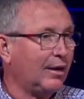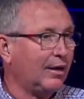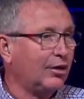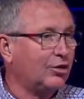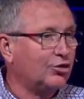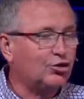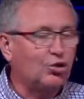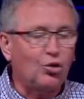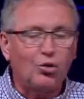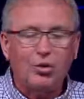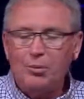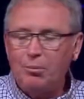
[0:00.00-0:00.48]

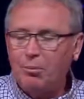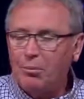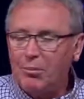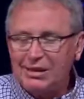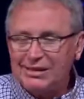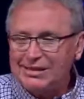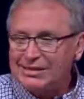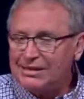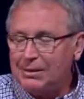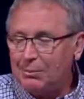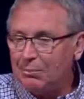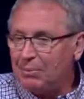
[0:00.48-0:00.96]
So it
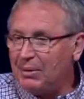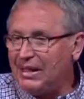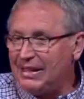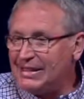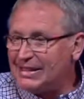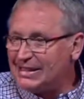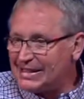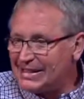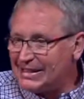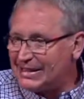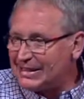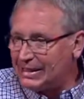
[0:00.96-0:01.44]
must have been
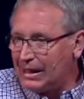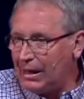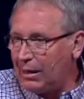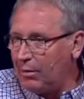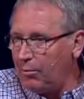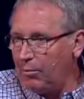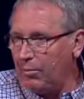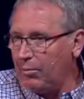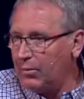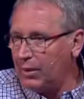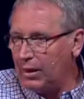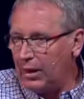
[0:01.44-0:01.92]

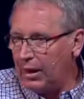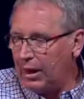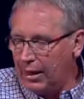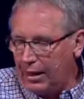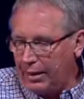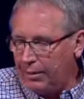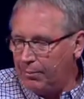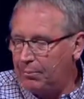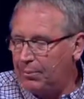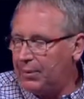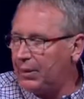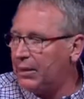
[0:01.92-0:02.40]
some
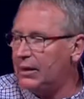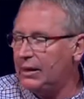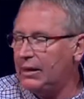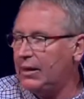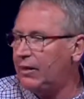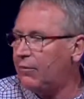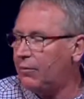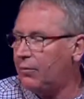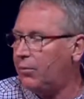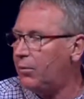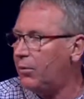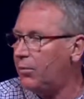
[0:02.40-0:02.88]

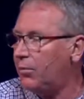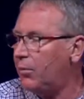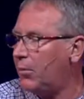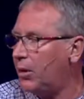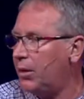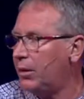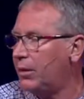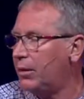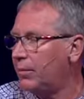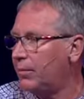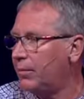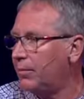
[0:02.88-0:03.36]
unbelievable
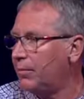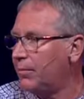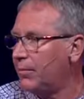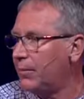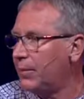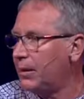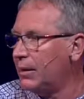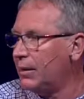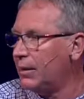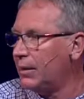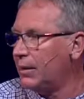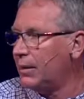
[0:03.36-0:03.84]
martyr
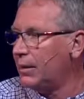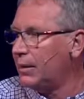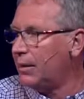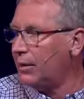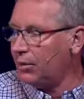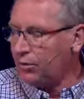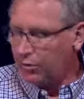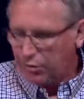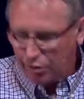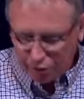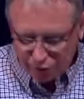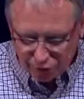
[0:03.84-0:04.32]

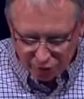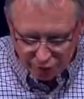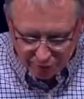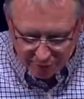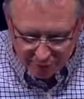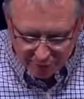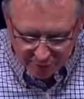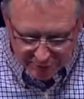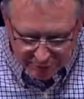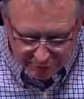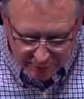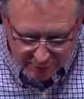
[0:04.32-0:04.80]
to do
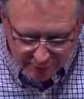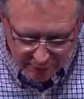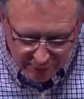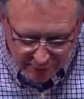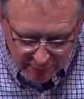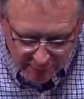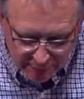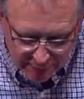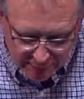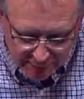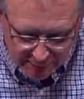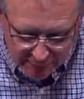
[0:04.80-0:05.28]
this.
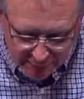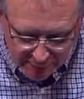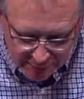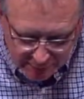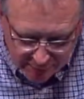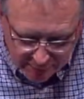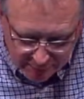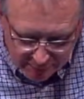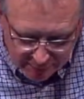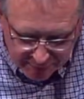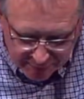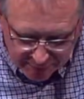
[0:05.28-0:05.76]

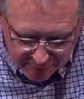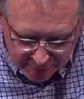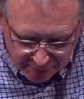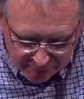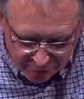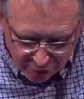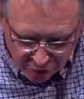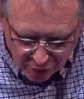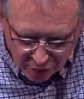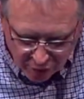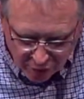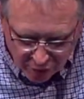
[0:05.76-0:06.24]
Let me
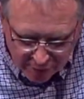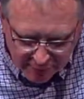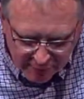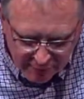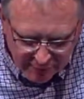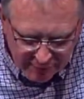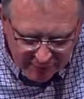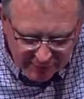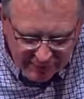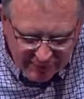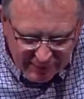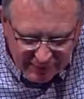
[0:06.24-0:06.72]
take you on.
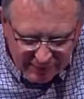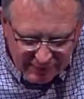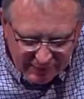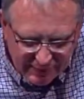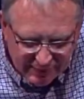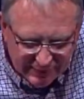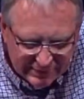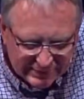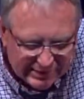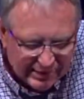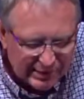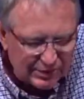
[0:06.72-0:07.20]
Then
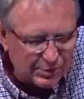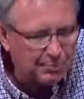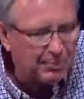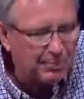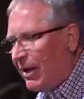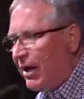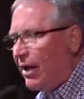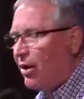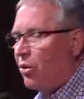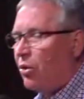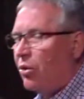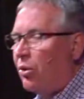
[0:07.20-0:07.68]
he says,
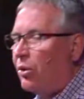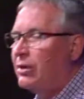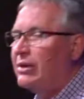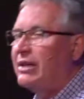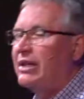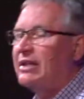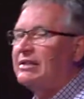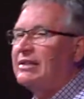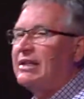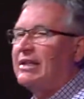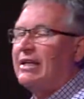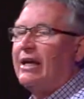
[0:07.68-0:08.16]
I hold
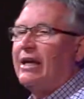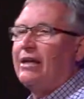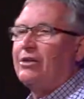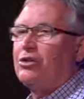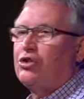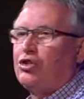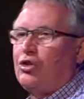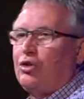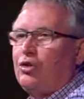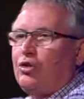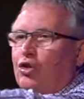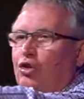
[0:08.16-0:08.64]
this
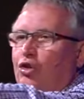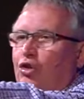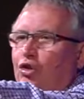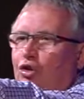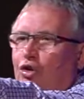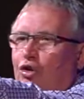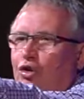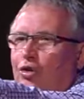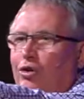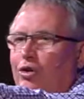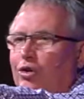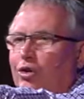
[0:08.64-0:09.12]
against
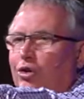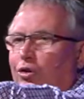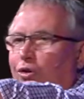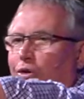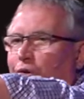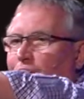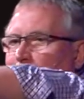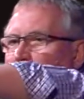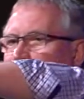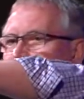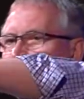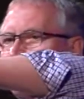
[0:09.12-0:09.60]
you.
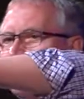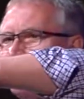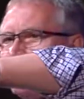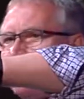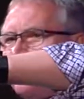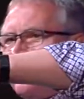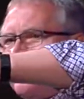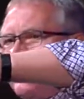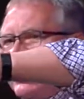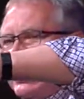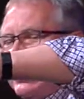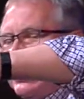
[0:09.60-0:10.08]
You're
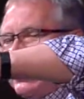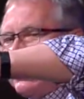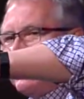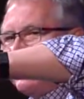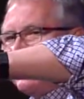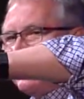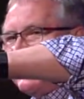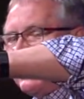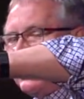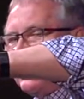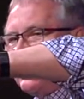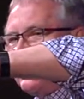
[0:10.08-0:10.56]
doing the
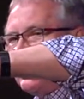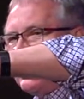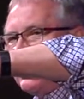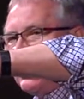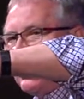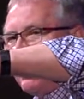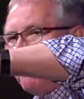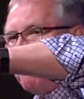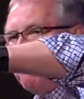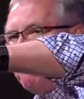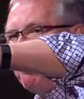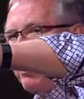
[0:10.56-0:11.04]

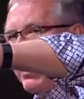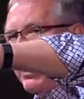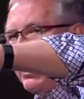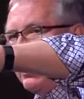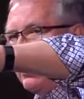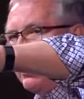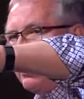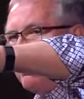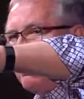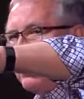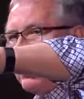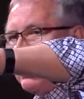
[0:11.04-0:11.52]
teaching of
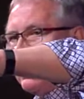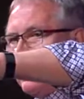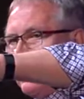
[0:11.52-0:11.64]
Balaam